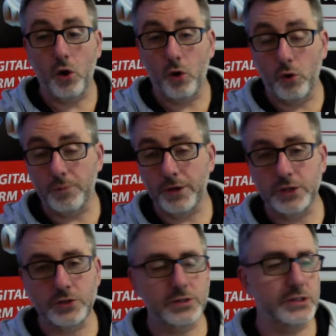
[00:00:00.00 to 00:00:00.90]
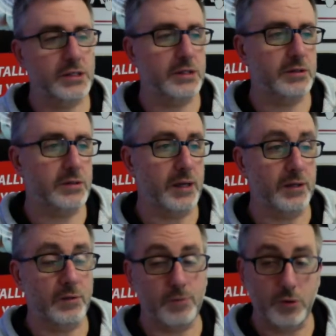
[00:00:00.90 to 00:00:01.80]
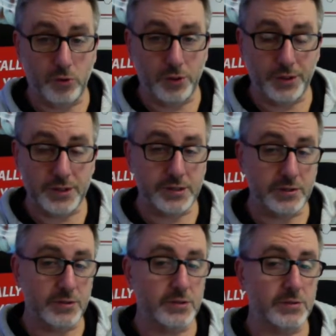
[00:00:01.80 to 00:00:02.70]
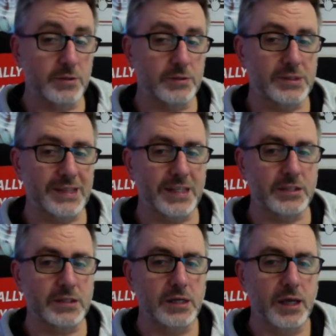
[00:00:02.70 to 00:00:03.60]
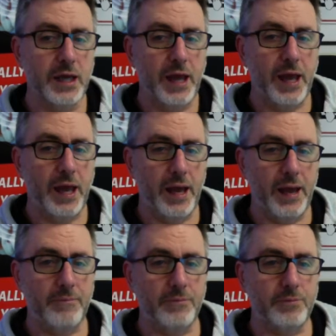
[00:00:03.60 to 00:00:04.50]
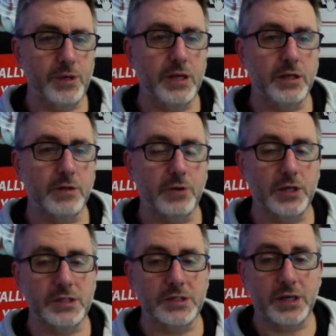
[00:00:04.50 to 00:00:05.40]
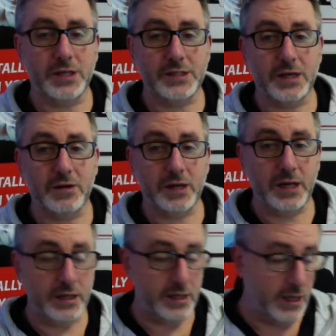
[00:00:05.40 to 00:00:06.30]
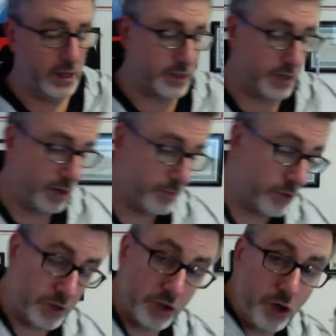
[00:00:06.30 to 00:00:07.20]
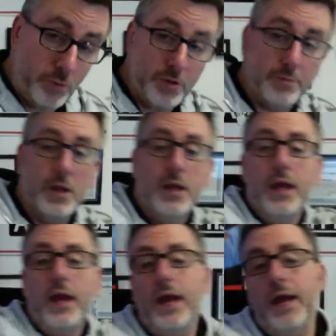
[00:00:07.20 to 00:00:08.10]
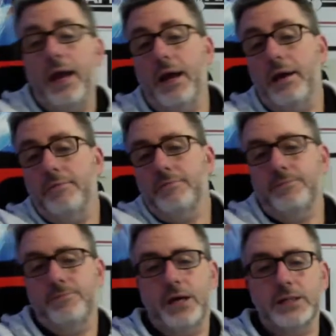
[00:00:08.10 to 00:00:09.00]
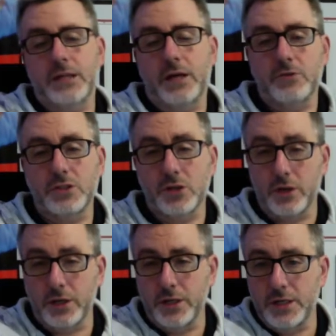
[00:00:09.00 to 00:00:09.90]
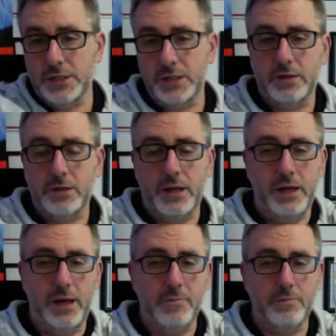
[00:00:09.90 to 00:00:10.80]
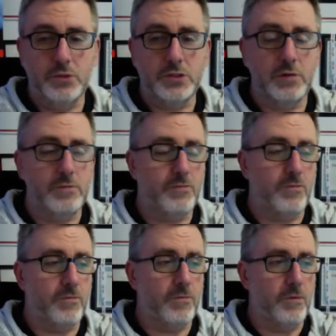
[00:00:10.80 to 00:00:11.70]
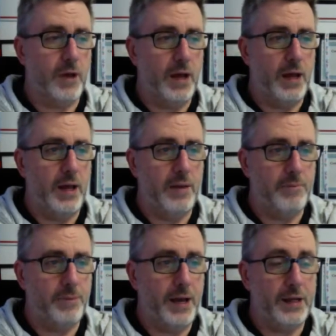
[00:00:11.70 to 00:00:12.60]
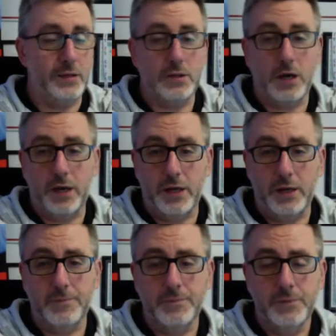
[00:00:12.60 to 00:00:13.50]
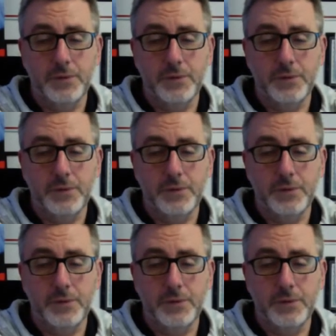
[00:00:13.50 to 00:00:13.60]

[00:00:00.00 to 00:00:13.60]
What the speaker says: own page, you'll see that, and below on this, there's links. Meeting of the Minds is on next Saturday in the Hilton Airport in Dublin. Pat Slattery is organising it. Myself, Pat, Donna,